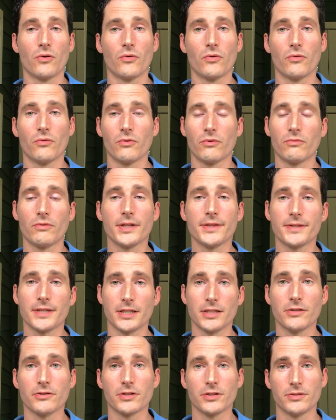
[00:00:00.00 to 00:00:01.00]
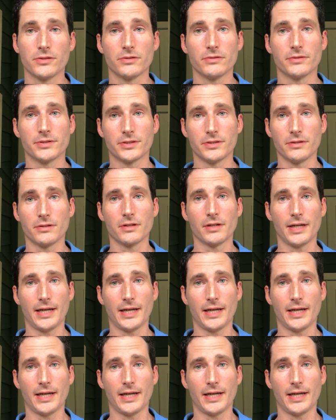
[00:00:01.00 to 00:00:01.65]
well, one thing you can do is you can